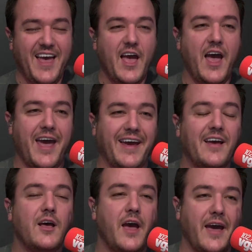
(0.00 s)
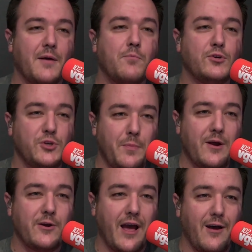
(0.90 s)
Hey, put your
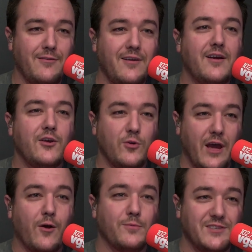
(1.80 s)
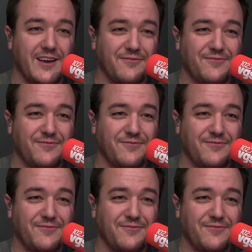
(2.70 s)
beer down. You get home safe.